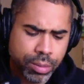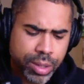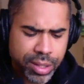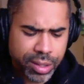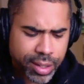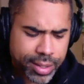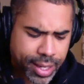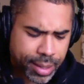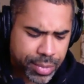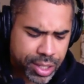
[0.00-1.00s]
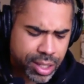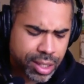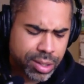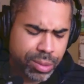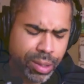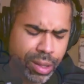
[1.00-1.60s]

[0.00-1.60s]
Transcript: We took our time machine to a